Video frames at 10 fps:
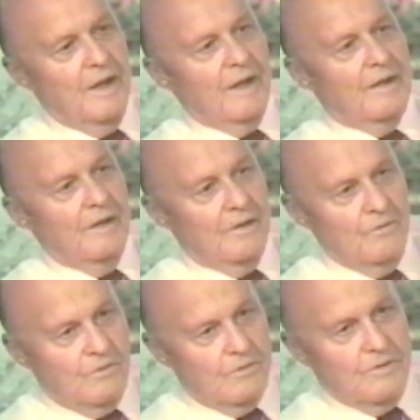Well,
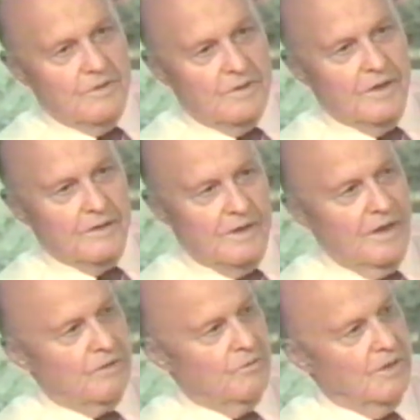fine,
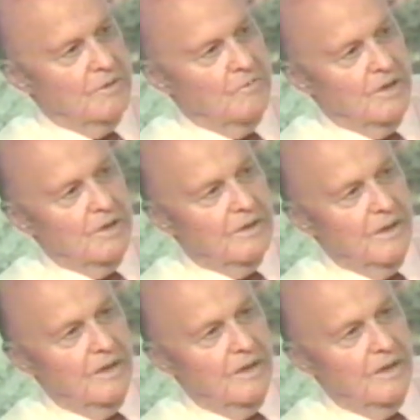so I did,